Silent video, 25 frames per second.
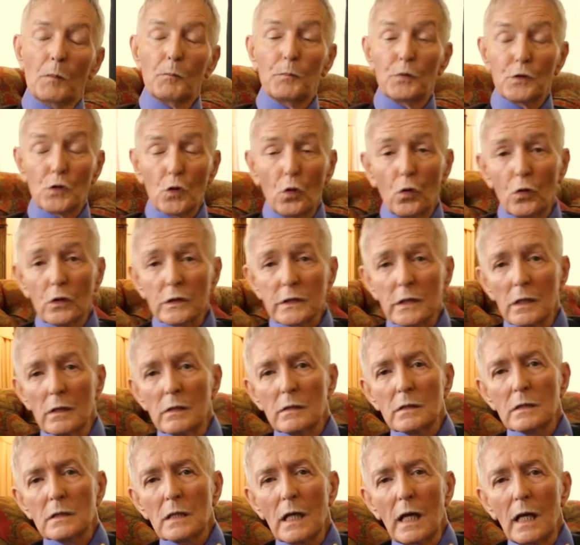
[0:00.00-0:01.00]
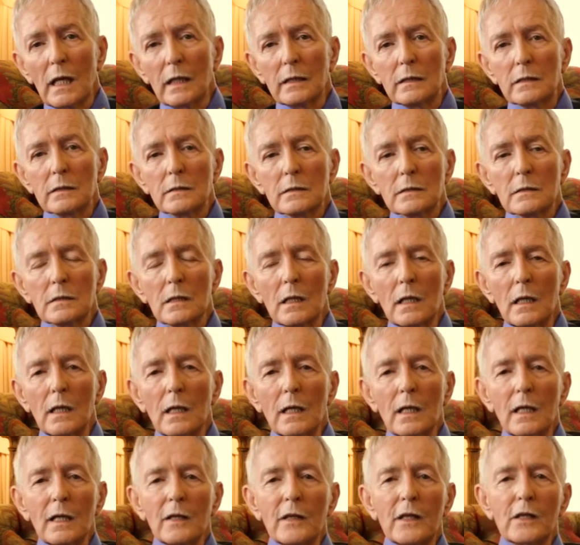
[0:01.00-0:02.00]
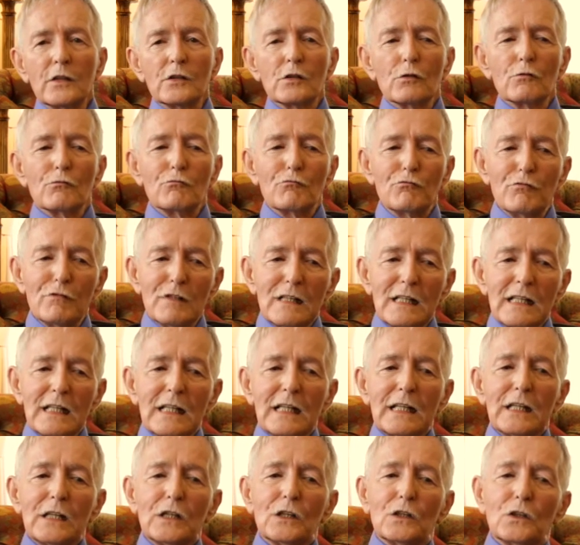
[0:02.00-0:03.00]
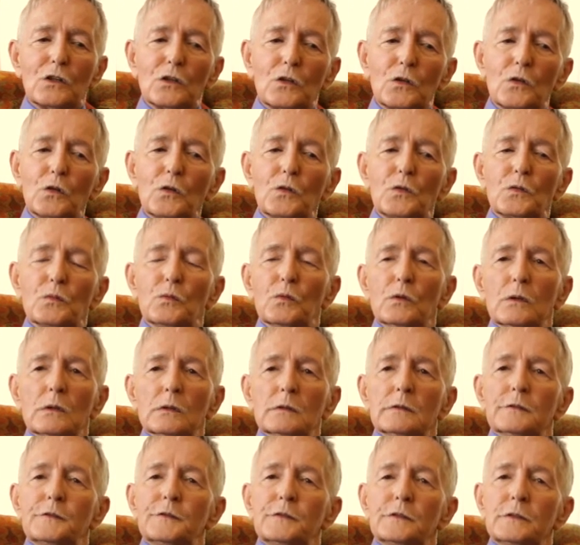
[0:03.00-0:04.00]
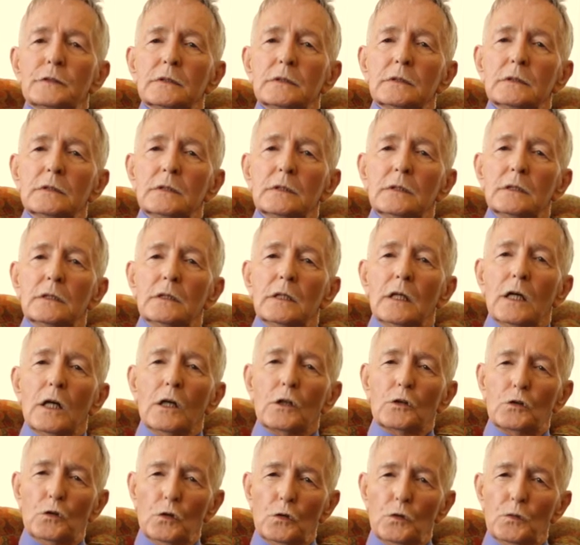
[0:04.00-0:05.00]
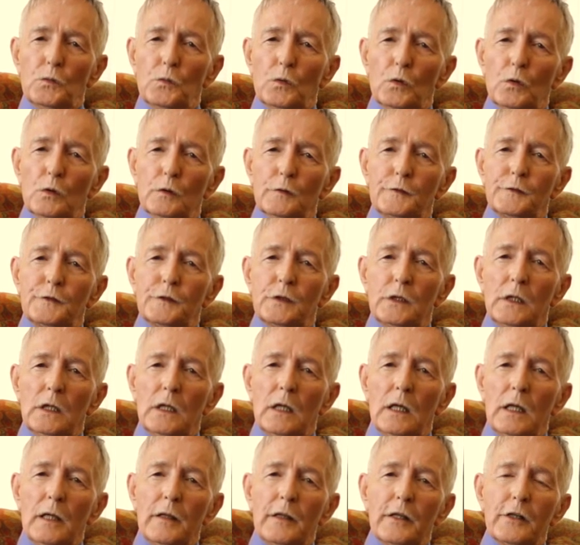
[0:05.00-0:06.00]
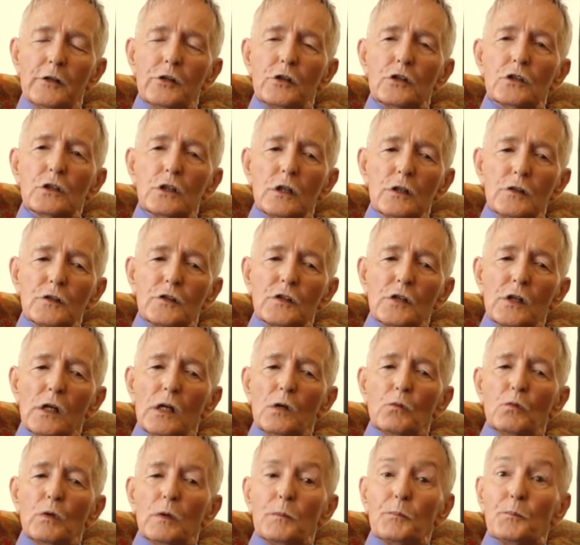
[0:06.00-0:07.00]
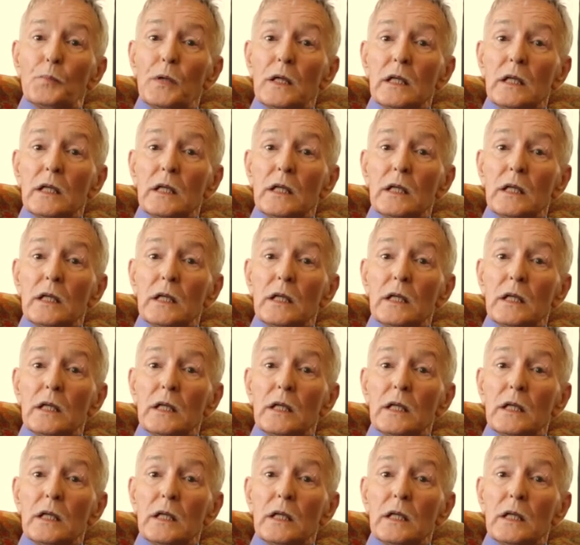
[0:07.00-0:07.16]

But also inside us, there's a really good wolf. A good wolf that is concerned with